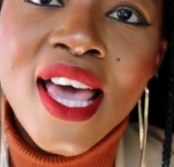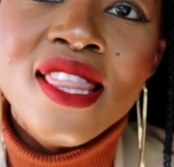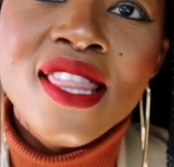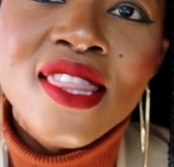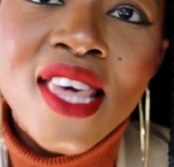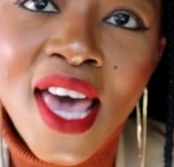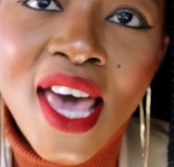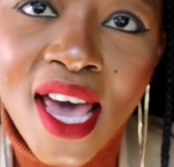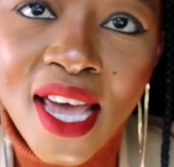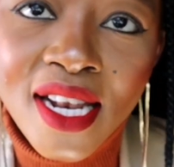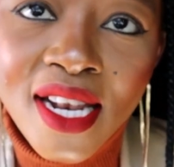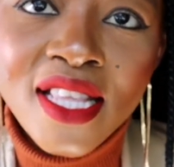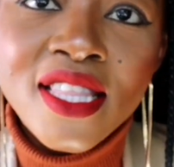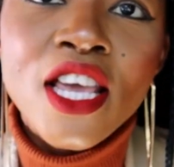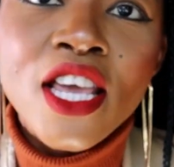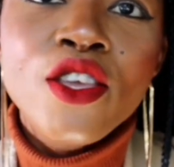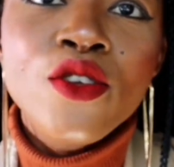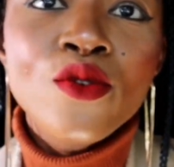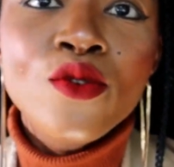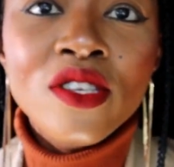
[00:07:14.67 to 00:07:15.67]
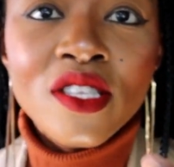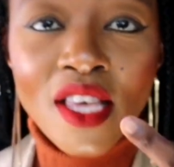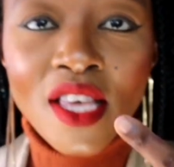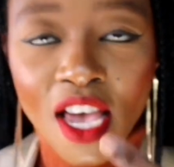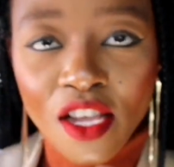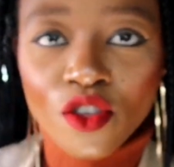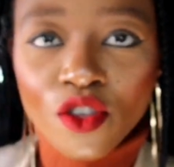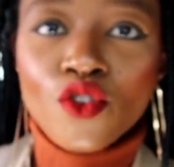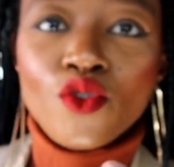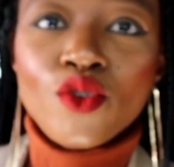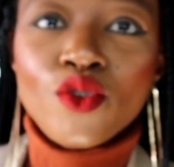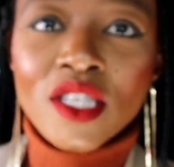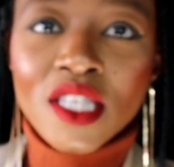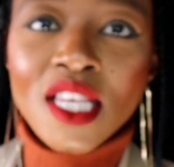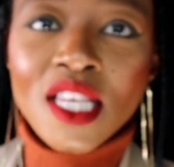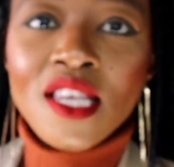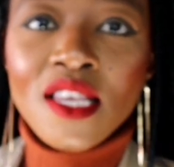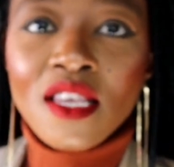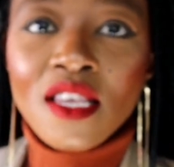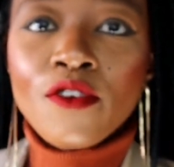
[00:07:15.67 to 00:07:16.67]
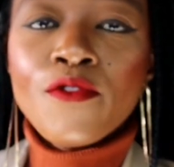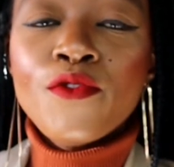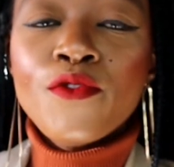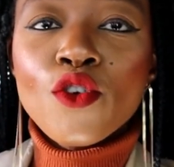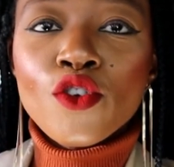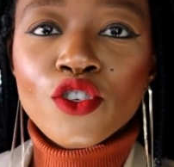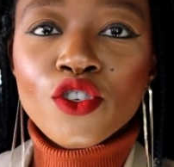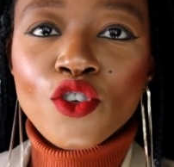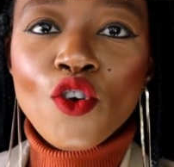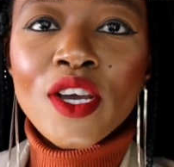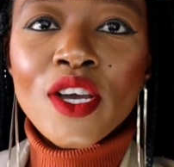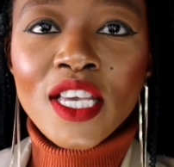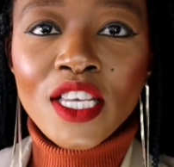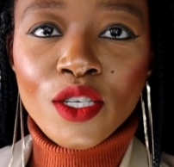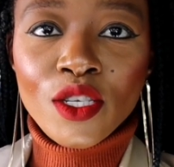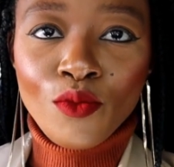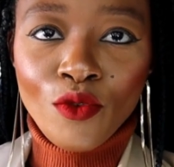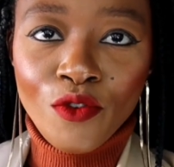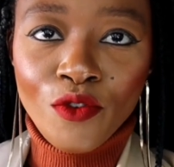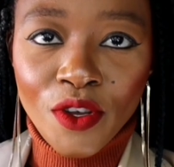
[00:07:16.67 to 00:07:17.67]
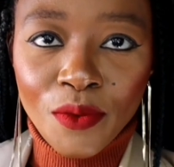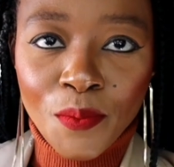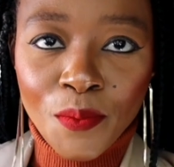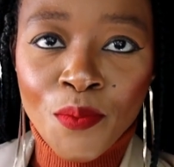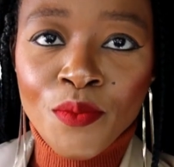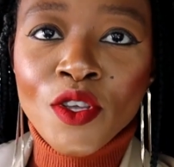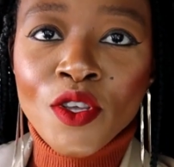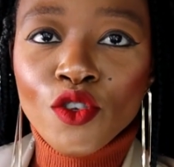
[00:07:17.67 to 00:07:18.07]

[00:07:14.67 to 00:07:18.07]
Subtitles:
and then they use that to see if your stock is moving.